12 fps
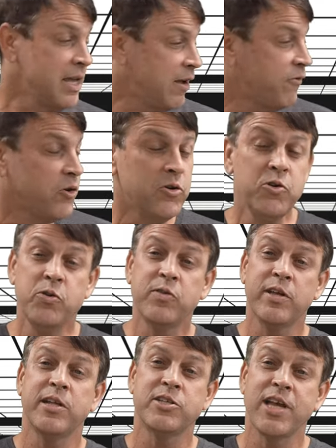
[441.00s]
If you're new
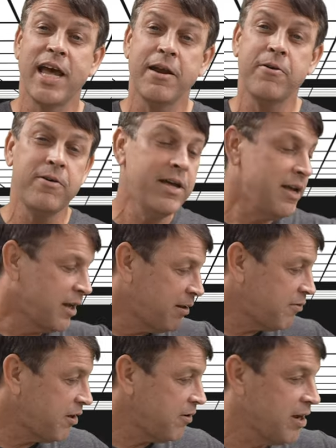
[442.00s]
to the channel,
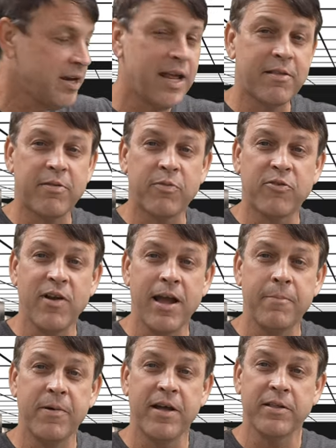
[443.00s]
consider hitting that
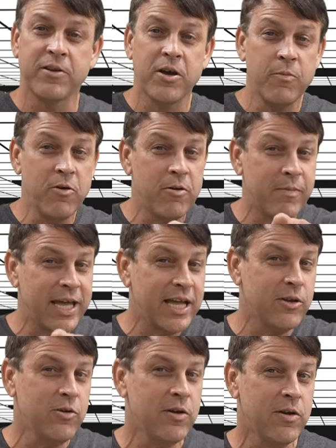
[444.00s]
subscribe button. Come on, man,
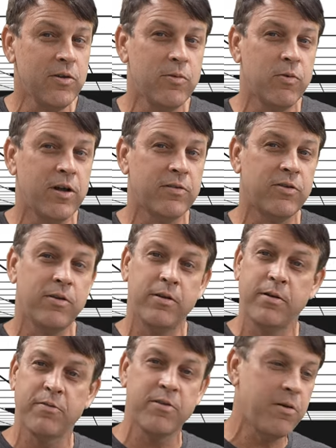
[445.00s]
you know you want to.
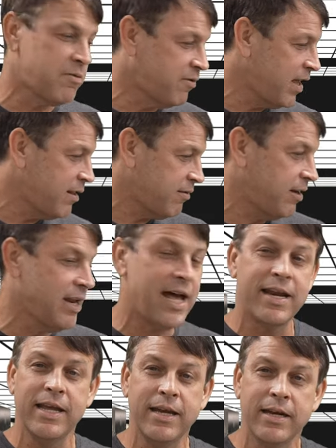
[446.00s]
There's no sense in
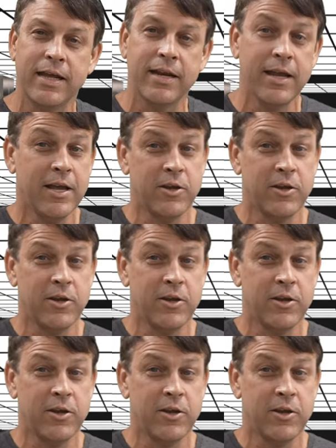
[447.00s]
not hitting it.